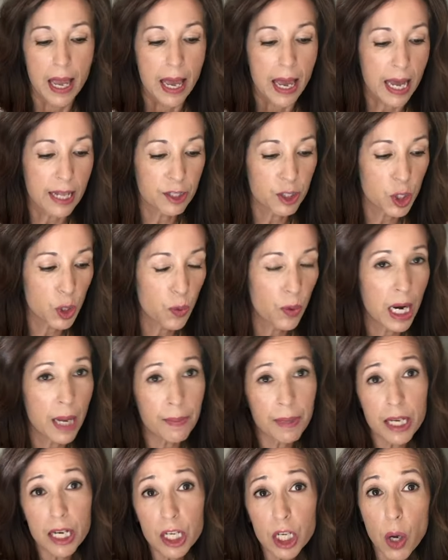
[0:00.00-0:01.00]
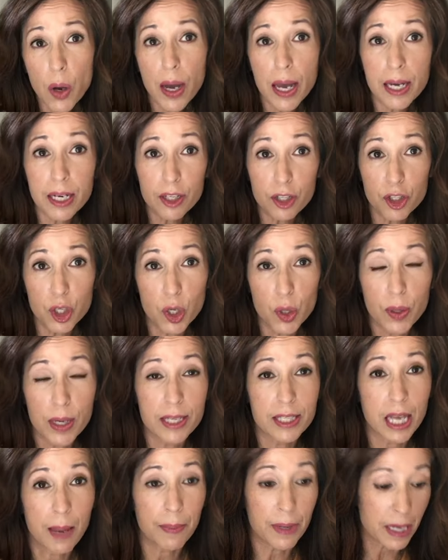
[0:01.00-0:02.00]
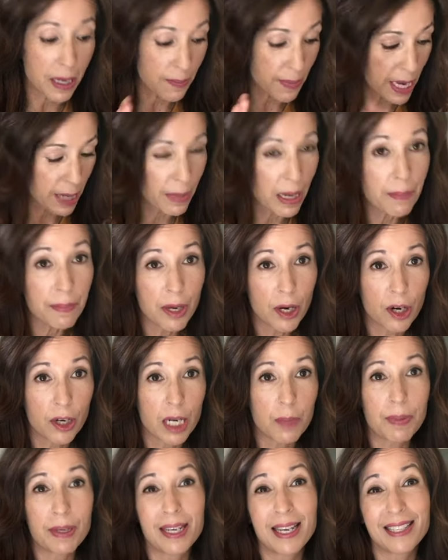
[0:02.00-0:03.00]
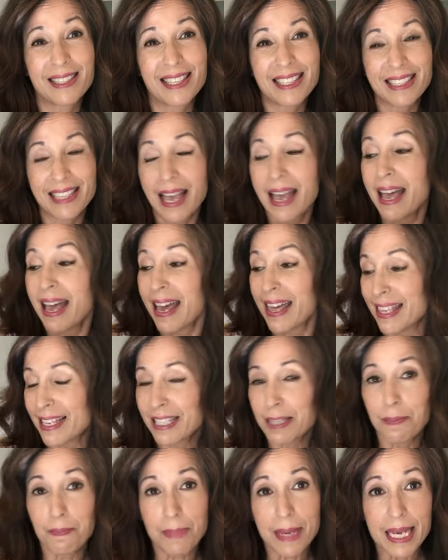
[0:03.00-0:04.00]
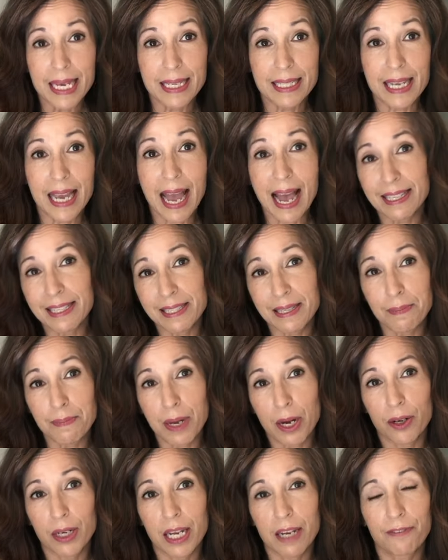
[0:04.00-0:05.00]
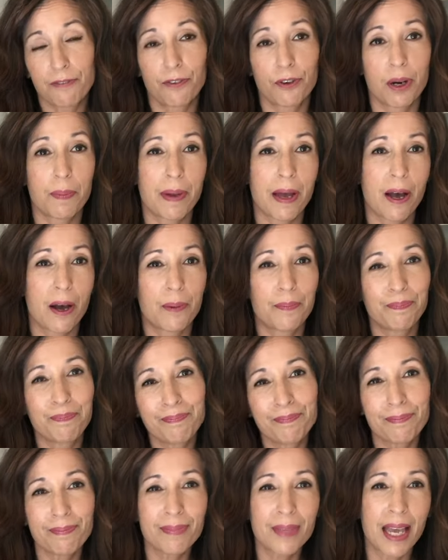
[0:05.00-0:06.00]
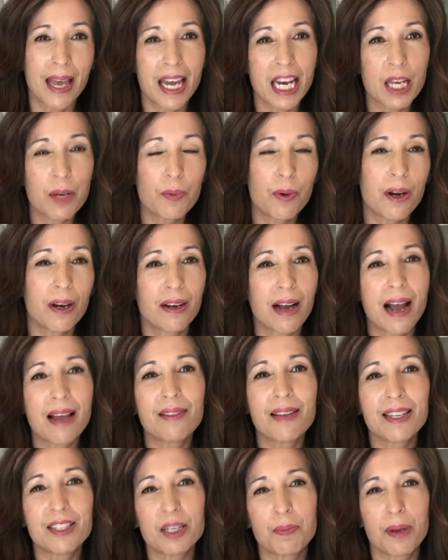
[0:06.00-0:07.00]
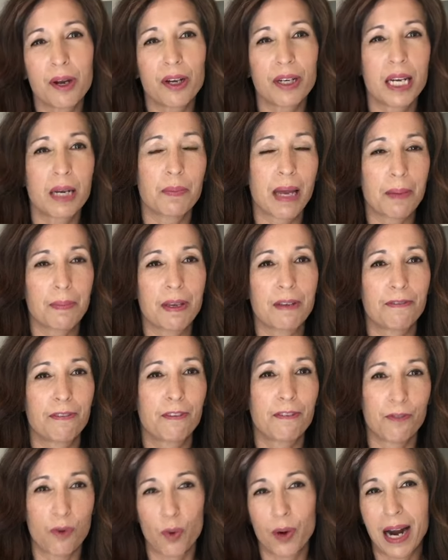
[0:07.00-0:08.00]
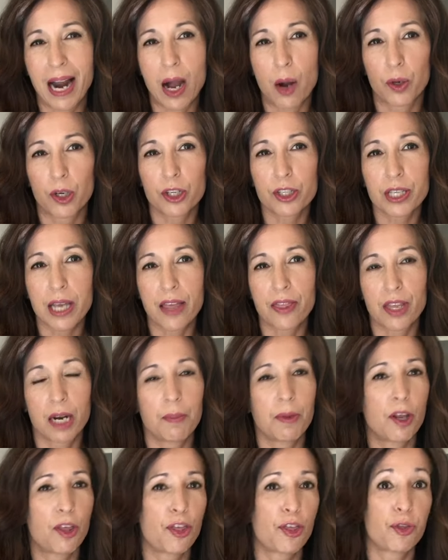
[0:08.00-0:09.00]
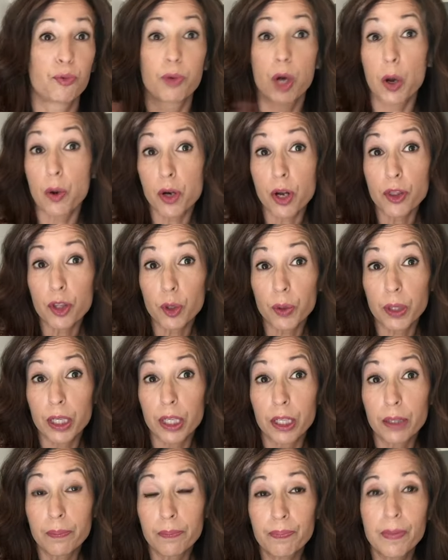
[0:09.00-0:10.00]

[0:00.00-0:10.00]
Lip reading: And so what I'm gonna go ahead and do is I'm gonna make my marinade, because this meat has to marinate for about anywhere. I like to marinate my meat for 4 hours, and then I'm gonna throw it on the grill.